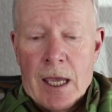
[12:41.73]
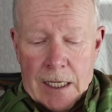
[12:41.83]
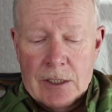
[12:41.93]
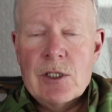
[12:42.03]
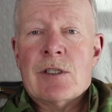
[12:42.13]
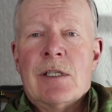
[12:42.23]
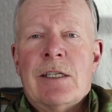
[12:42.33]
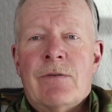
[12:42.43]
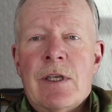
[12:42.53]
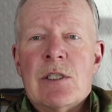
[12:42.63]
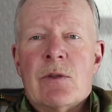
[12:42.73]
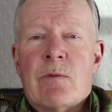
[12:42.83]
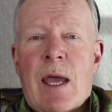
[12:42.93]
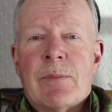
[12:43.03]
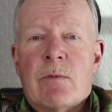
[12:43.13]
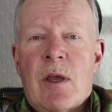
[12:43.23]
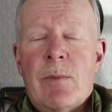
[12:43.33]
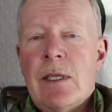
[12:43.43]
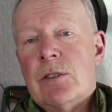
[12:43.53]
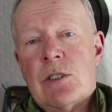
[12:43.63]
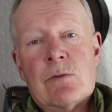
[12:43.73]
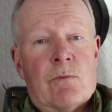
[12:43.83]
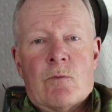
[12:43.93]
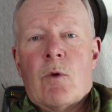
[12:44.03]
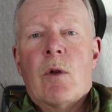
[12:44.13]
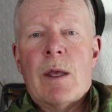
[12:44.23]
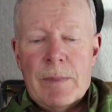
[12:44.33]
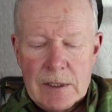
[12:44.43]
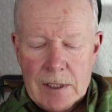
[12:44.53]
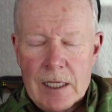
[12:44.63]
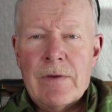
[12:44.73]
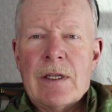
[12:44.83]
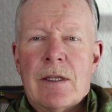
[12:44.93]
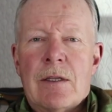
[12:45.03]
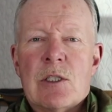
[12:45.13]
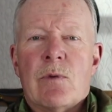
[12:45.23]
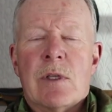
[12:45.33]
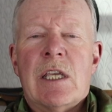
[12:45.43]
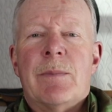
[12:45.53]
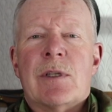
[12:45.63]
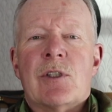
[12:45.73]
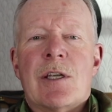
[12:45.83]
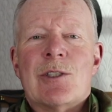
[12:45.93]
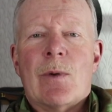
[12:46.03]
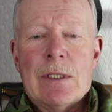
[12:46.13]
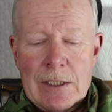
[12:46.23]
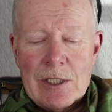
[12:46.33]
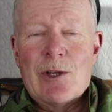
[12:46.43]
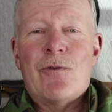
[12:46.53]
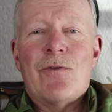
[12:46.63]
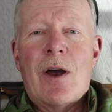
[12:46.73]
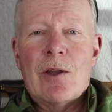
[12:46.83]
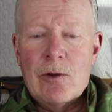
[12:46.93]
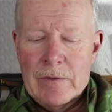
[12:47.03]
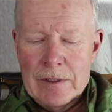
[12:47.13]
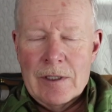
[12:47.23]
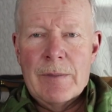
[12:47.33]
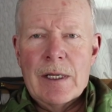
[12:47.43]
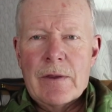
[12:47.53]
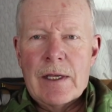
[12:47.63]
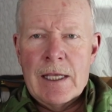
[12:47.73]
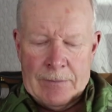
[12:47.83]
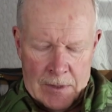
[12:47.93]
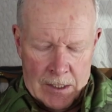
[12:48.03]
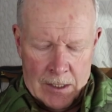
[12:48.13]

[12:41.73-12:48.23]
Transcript: I can just leave this wrapped around me and just roll up inside of it and this will keep it shut so at least I don't fall out of it in the middle of the night.